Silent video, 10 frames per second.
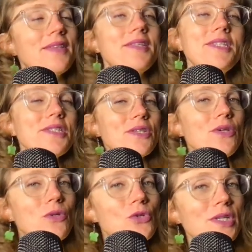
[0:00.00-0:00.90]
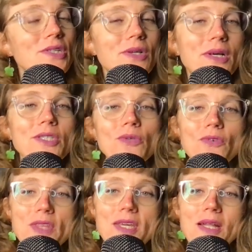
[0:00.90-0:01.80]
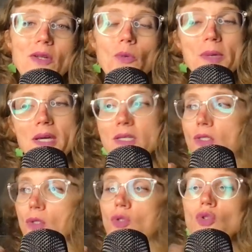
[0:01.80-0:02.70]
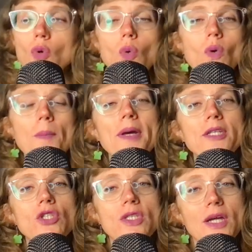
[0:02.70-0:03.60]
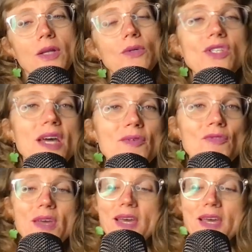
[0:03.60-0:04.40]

This is a huge reason also for the yellow, because so much yellow stuff